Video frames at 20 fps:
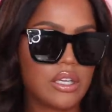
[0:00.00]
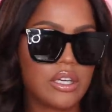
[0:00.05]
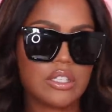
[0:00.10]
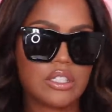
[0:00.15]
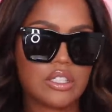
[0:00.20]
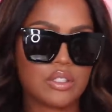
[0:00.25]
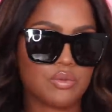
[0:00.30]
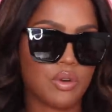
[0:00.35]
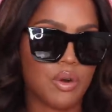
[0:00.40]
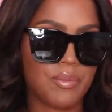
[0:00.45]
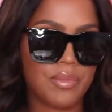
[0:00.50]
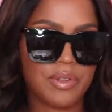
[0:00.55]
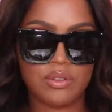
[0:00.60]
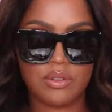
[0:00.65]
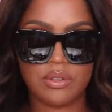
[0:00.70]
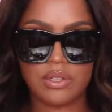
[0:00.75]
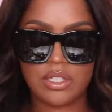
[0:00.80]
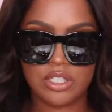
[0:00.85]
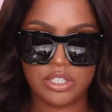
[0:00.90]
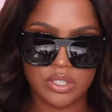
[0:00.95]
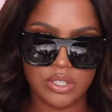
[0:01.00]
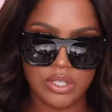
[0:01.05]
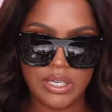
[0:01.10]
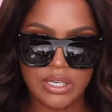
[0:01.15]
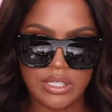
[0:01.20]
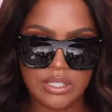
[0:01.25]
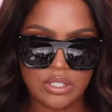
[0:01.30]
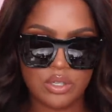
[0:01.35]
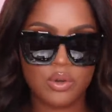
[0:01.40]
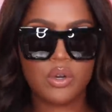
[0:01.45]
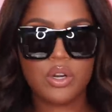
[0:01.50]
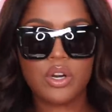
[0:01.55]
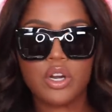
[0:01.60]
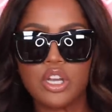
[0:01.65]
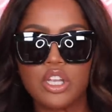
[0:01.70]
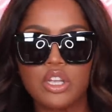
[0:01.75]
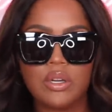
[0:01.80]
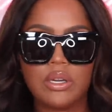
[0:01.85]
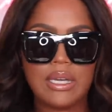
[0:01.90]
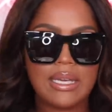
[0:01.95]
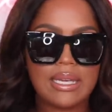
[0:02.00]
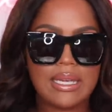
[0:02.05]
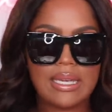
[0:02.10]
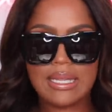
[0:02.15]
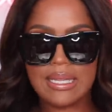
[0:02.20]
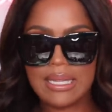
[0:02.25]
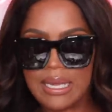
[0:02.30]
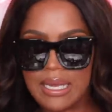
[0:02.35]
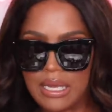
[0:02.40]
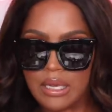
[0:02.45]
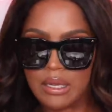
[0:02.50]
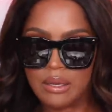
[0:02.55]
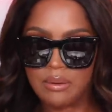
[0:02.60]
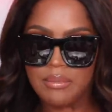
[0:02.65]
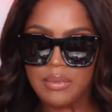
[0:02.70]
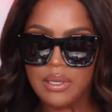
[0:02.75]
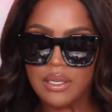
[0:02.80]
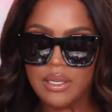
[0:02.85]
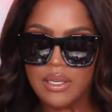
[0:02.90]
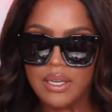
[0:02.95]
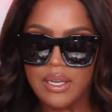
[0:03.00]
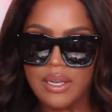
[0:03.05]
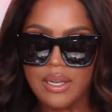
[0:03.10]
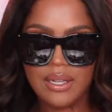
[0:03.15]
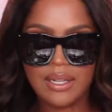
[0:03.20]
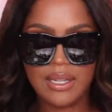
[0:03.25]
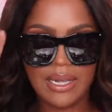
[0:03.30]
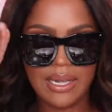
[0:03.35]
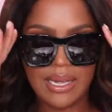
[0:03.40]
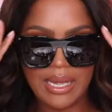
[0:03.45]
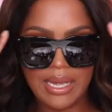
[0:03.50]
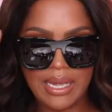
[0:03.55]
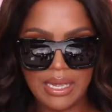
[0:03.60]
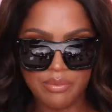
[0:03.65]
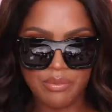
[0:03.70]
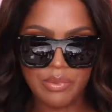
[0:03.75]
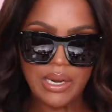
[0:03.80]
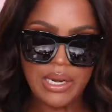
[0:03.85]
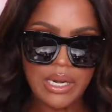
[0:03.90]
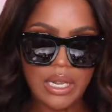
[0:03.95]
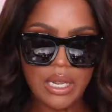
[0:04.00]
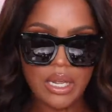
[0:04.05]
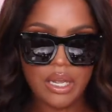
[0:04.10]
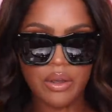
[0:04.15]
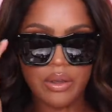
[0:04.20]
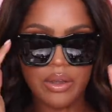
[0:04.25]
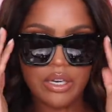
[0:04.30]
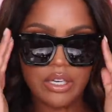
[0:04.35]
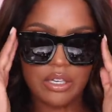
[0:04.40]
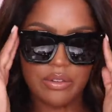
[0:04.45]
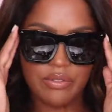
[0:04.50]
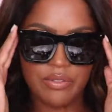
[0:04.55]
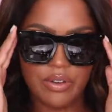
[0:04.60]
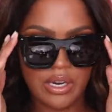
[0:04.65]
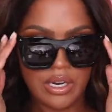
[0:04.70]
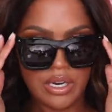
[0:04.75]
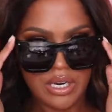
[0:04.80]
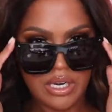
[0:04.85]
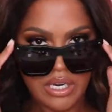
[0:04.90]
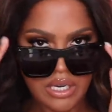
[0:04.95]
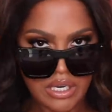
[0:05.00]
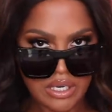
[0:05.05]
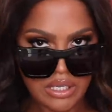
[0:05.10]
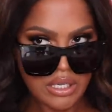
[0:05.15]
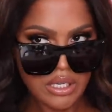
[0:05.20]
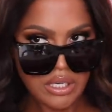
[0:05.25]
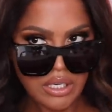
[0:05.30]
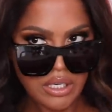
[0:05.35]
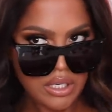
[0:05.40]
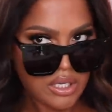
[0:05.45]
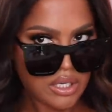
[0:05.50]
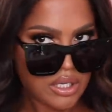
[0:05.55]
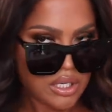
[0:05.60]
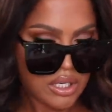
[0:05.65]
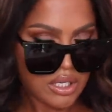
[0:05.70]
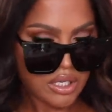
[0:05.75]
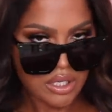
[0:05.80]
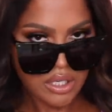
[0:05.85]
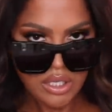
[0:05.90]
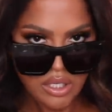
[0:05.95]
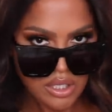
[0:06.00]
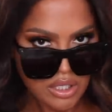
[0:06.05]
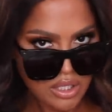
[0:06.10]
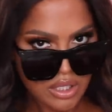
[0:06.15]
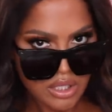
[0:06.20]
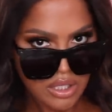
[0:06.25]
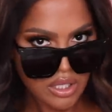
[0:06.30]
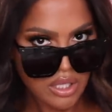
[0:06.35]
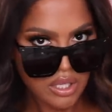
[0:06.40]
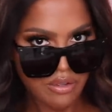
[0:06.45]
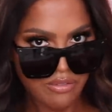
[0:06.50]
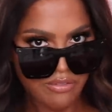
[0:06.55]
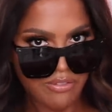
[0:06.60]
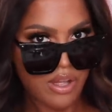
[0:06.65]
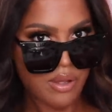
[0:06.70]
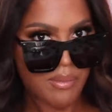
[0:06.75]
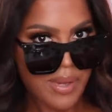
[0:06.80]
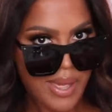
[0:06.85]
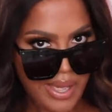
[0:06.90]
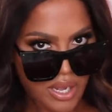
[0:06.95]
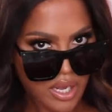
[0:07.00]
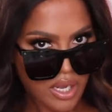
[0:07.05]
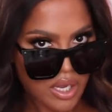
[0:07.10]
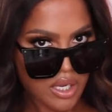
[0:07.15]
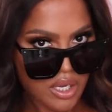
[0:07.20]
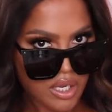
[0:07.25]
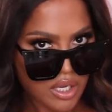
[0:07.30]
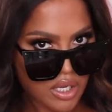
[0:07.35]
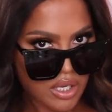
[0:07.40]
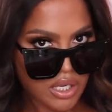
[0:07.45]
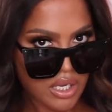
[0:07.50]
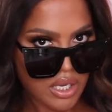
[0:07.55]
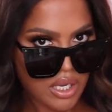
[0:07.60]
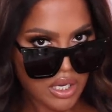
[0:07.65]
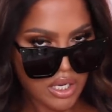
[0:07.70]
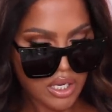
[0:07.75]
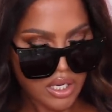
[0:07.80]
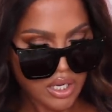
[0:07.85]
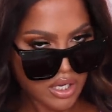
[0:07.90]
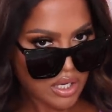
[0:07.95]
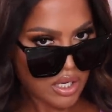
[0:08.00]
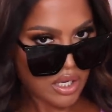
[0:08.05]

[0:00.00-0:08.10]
you're just roaming through these streets or you get glam like I am right now and you're very like fall back, okay?